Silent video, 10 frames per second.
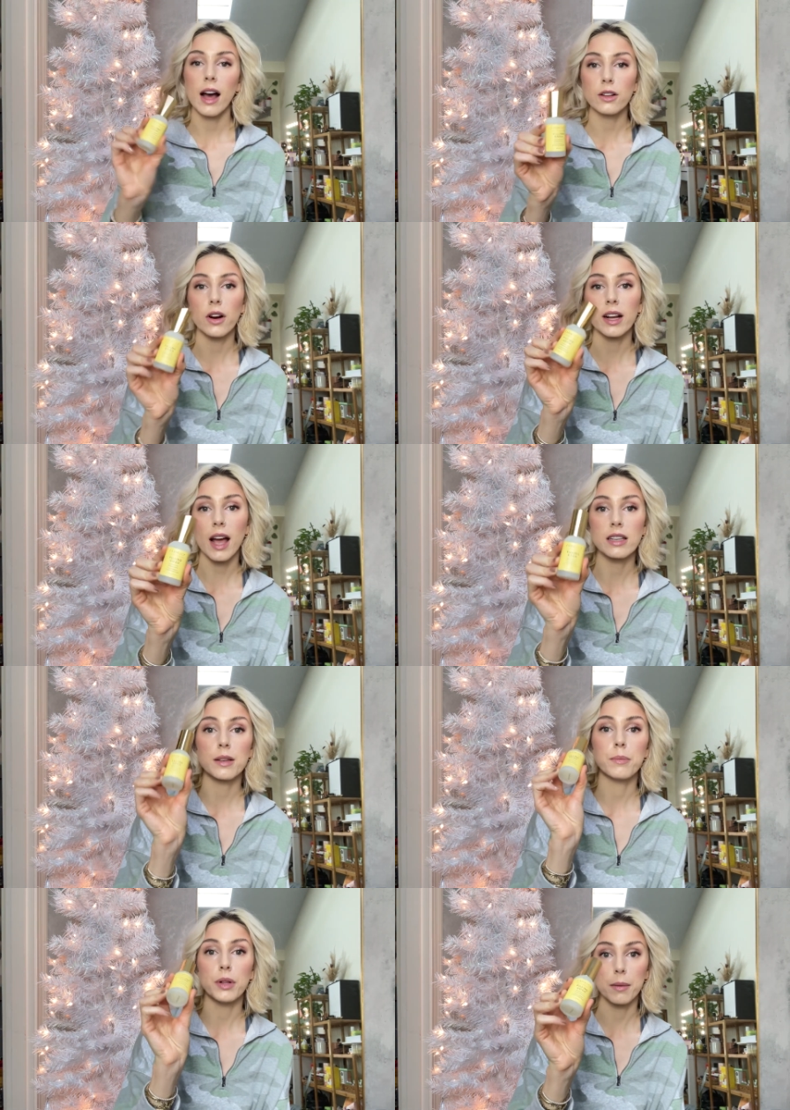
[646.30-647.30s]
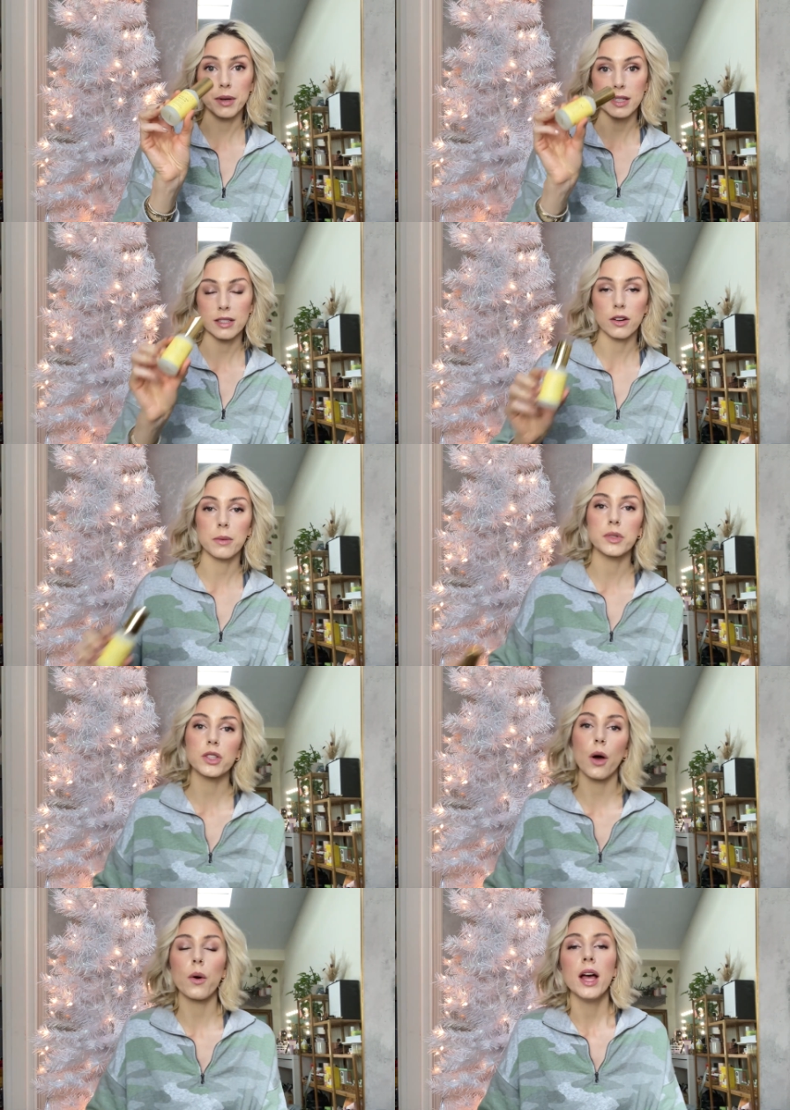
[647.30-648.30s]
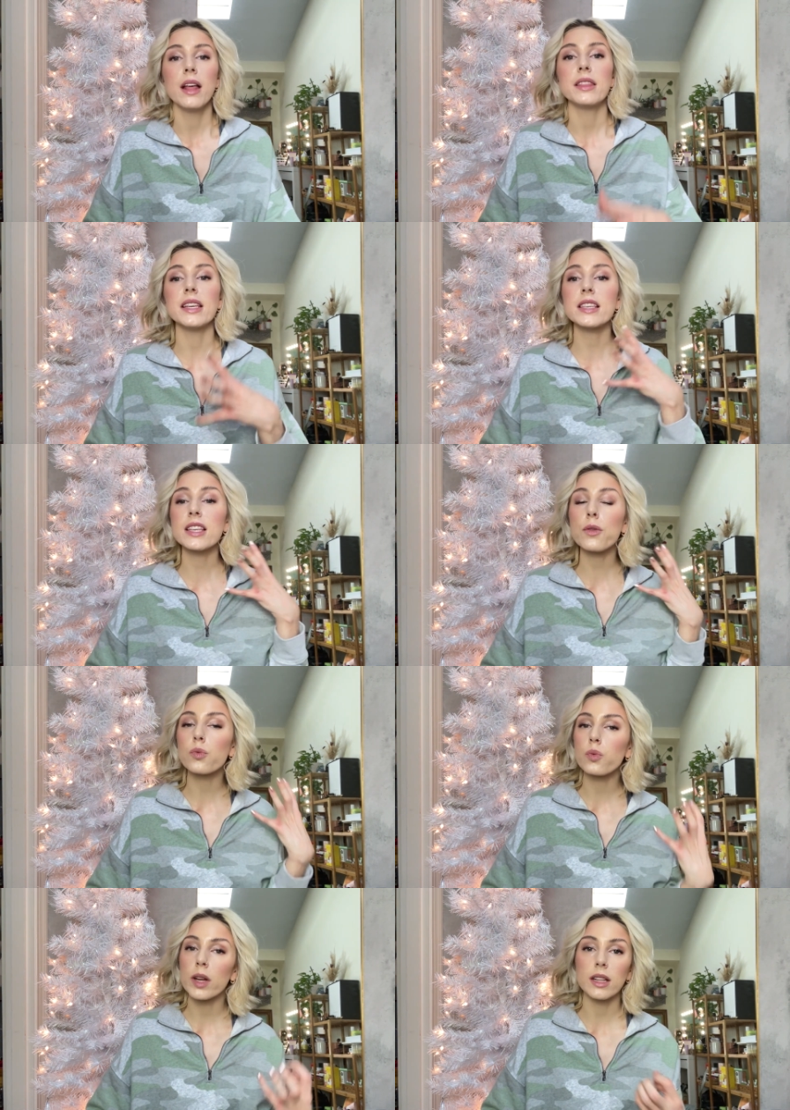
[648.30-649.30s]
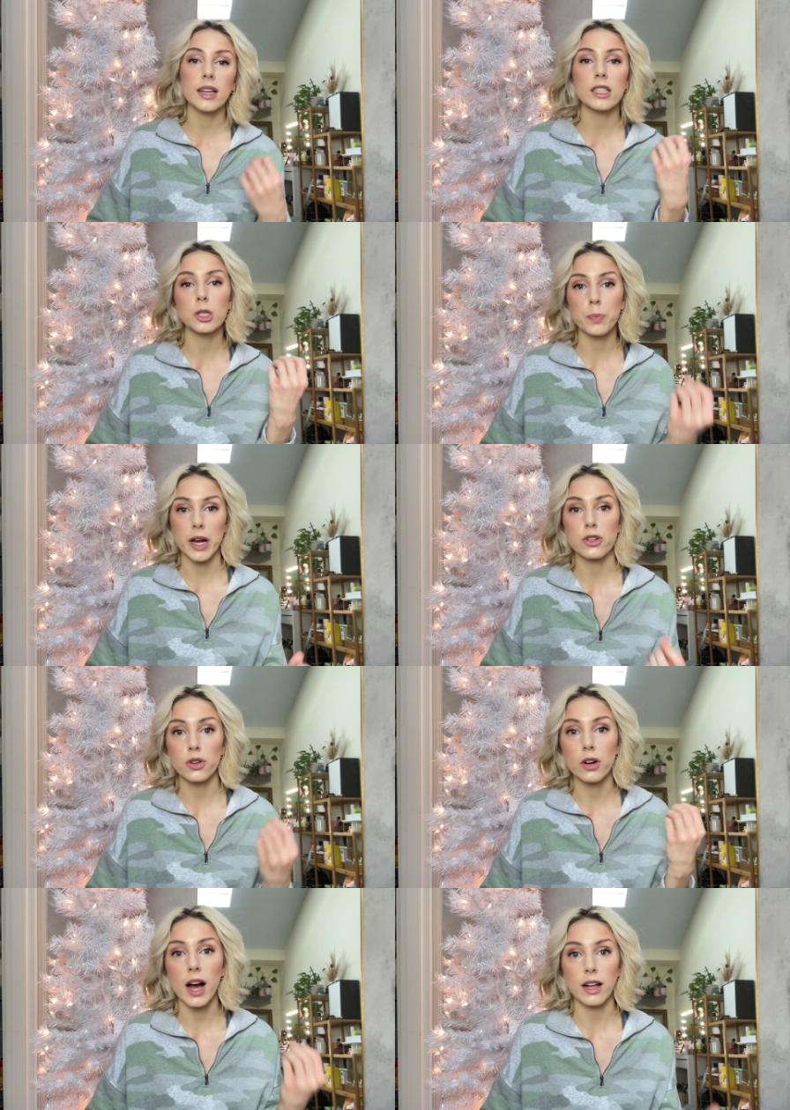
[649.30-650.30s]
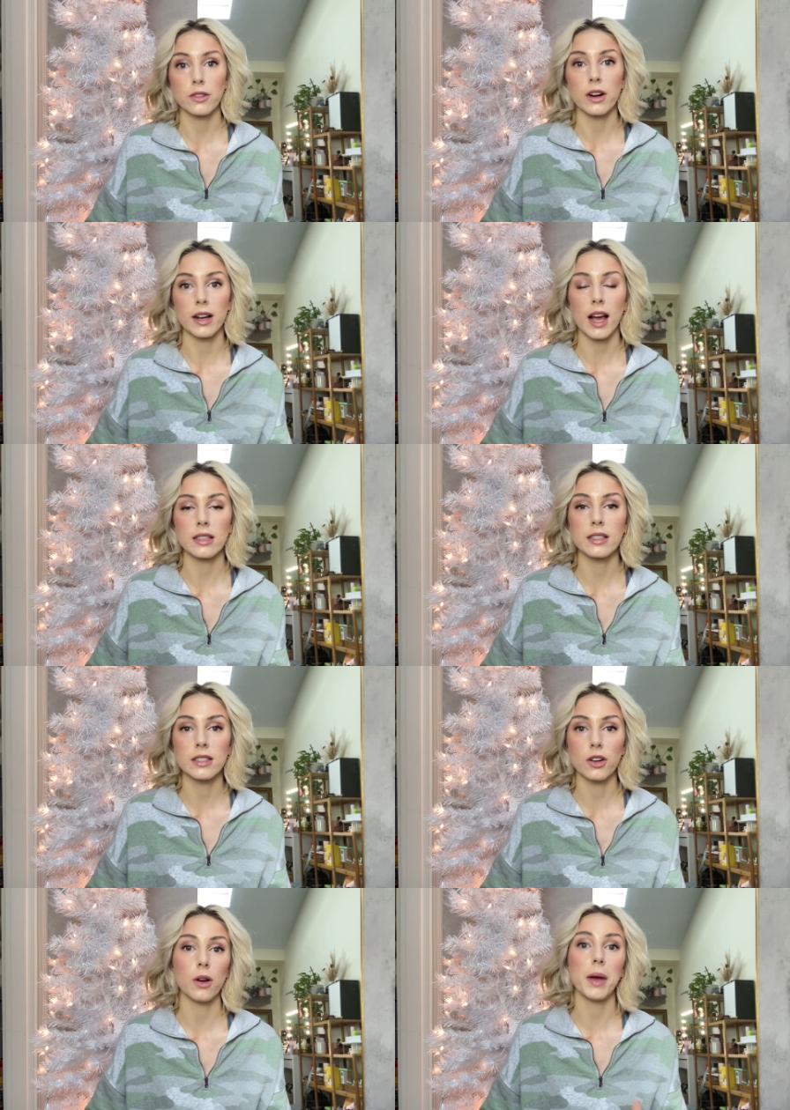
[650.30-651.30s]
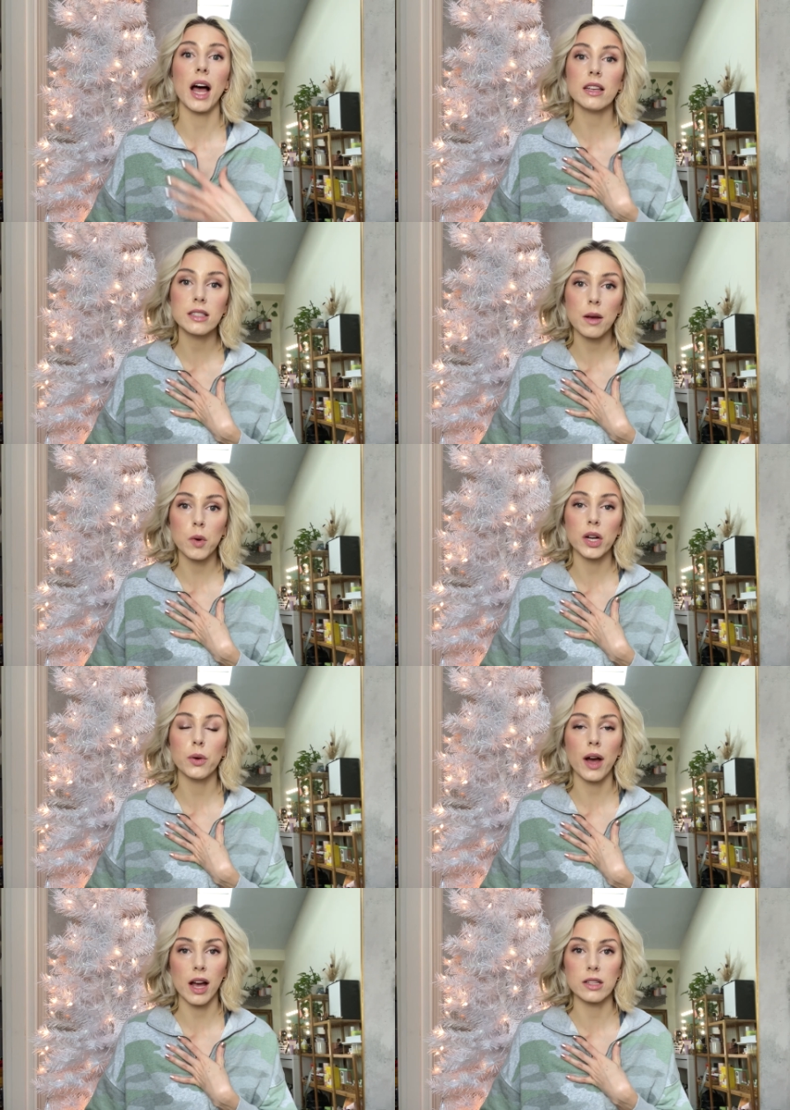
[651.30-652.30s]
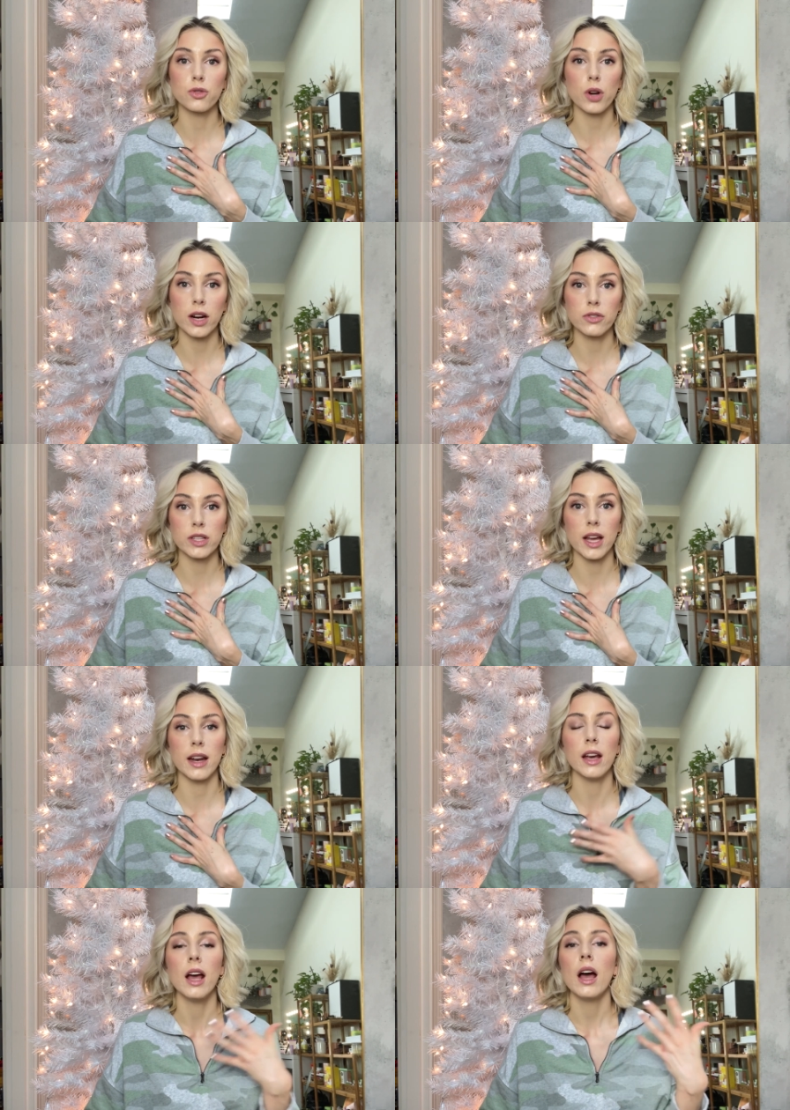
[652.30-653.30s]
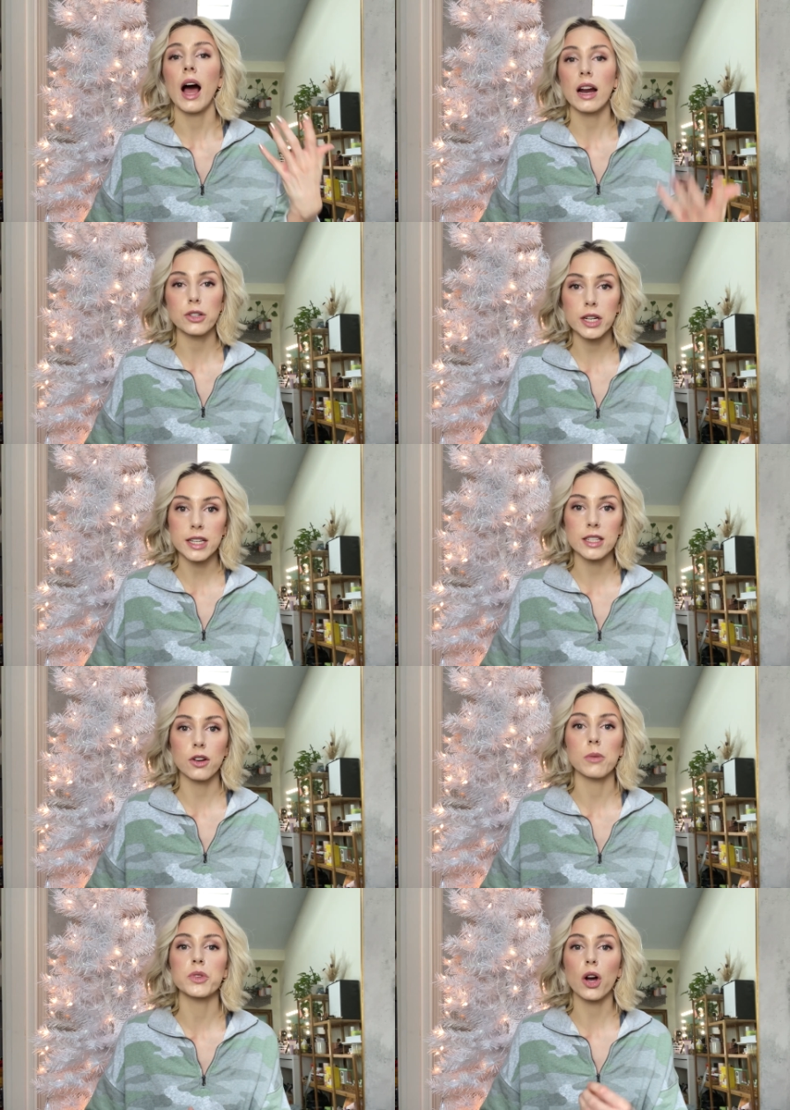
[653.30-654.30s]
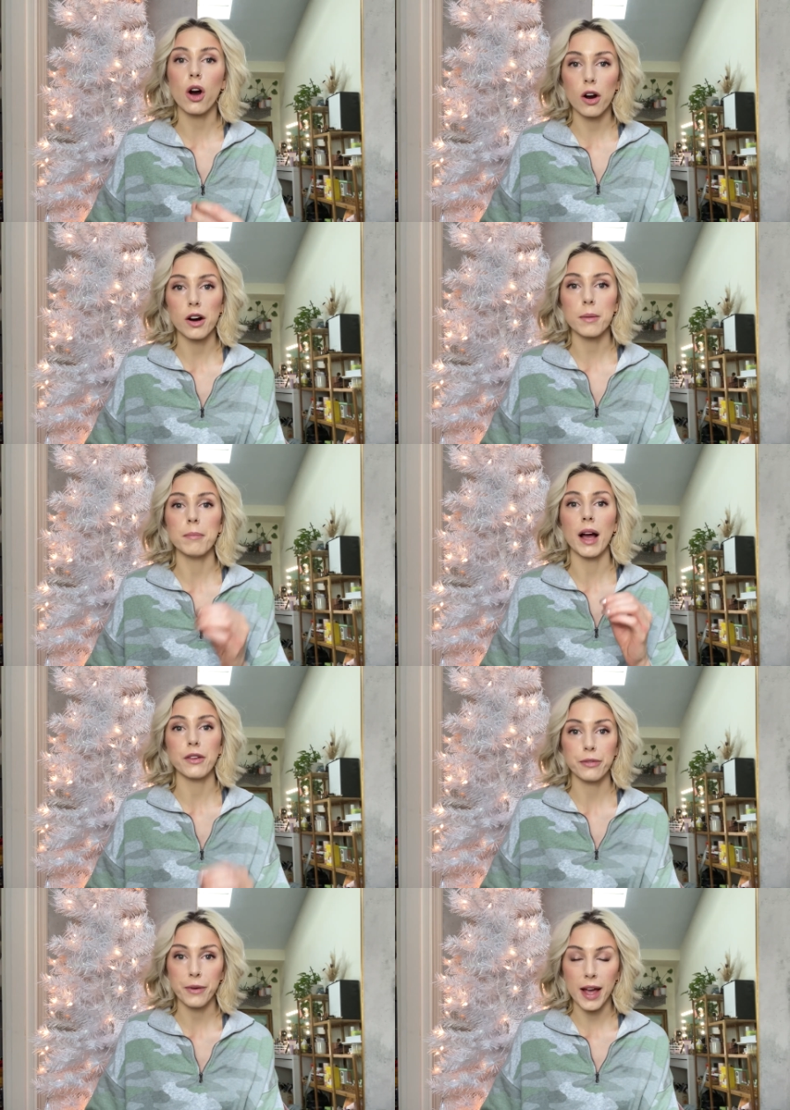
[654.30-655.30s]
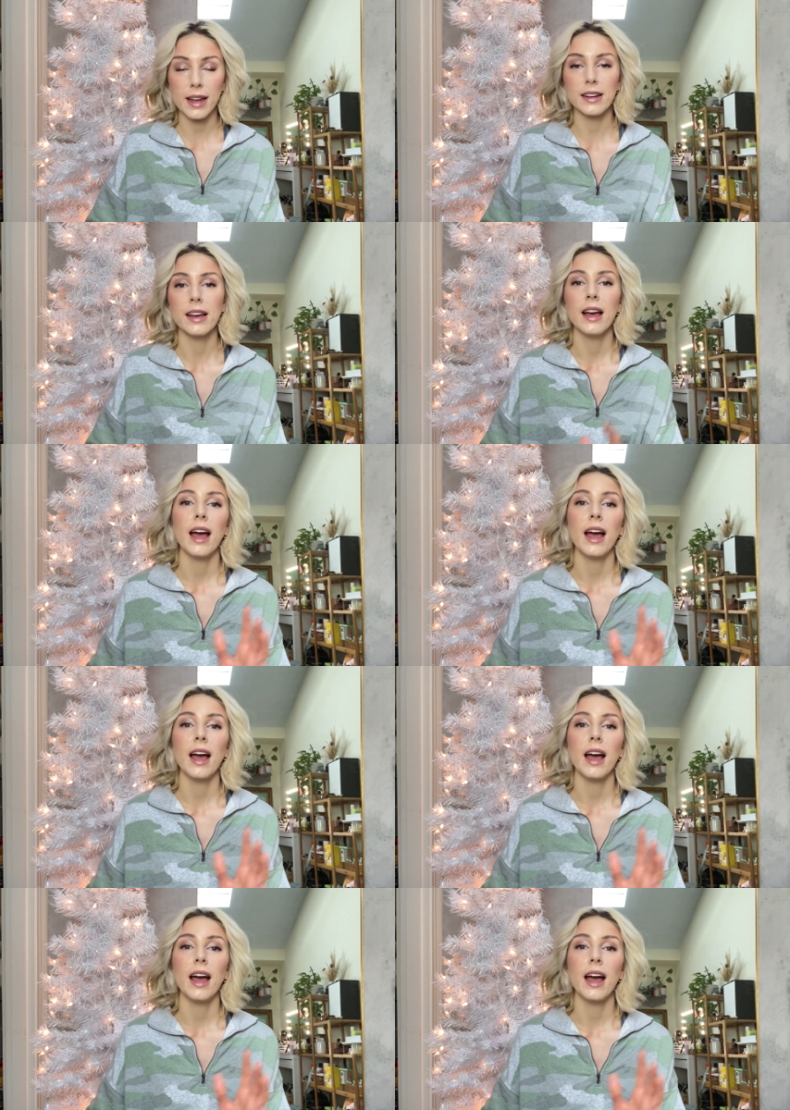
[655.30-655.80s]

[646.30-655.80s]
Hyaluronic Acid Plumping Serum. So this is a really special hyaluronic acid serum. As someone who has drier skin, hydrating serums are my friend.